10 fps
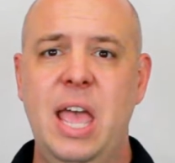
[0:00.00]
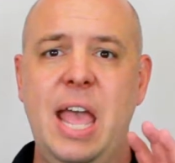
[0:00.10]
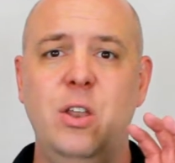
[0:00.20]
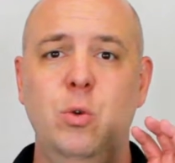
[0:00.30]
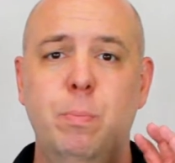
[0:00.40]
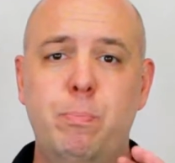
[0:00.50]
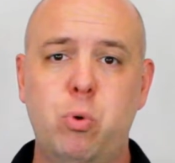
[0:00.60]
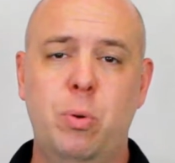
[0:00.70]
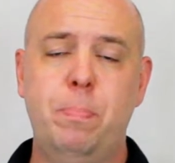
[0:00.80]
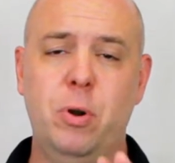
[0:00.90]
and you
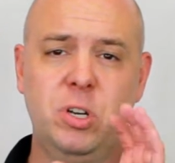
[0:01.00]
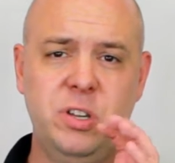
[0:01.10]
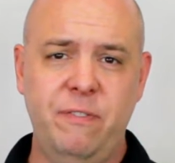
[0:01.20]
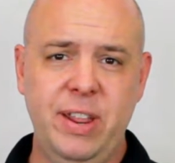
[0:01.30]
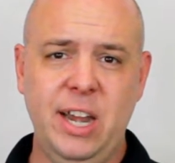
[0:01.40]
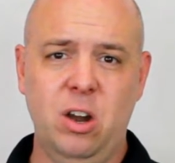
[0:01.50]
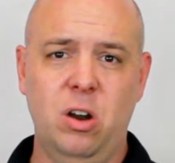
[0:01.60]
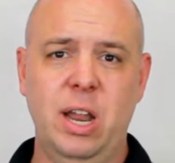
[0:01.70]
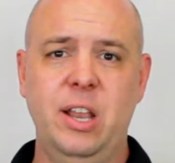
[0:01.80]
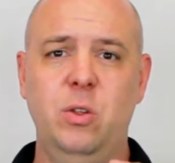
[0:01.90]

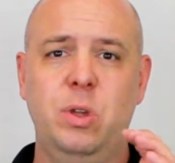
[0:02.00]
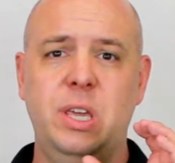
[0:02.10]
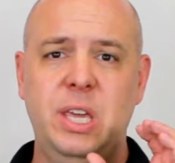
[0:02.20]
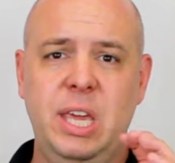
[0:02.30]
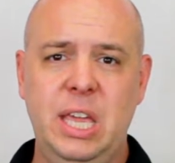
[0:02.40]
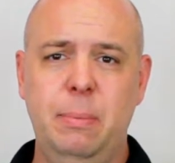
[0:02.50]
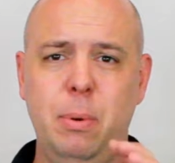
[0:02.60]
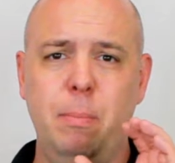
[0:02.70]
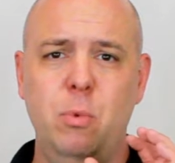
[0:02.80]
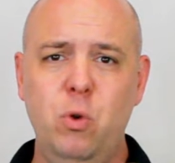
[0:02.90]
persevere and you
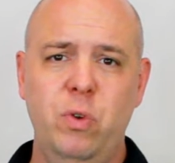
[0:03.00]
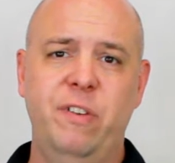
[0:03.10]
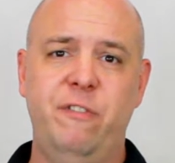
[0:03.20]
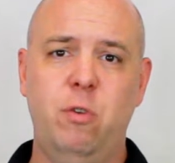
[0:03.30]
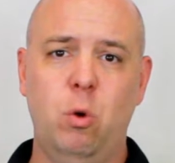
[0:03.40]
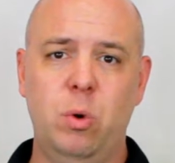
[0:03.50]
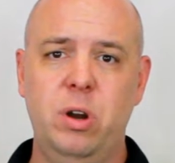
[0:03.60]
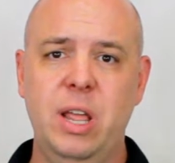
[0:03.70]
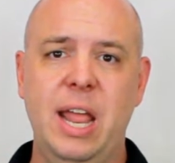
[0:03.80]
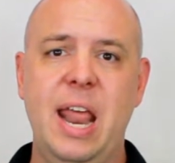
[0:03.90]
keep moving
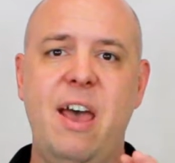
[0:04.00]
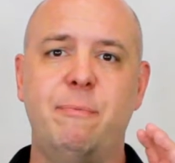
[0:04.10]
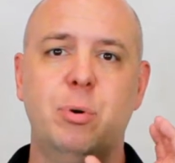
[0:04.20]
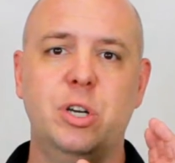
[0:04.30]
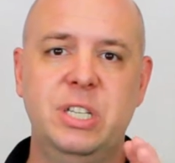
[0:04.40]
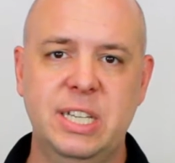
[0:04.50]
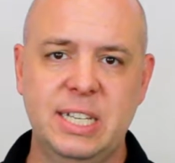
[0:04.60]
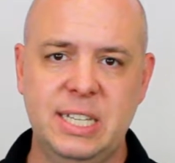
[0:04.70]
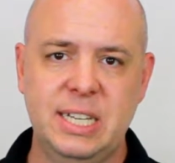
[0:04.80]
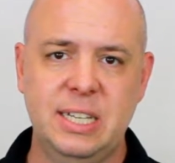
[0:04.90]
forward and have
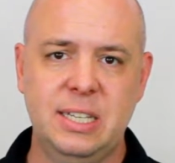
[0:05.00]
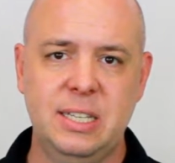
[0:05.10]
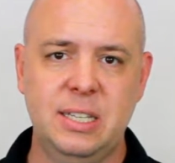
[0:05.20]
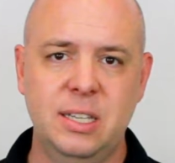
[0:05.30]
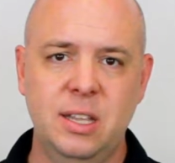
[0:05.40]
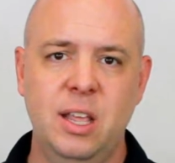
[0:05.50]
persistence,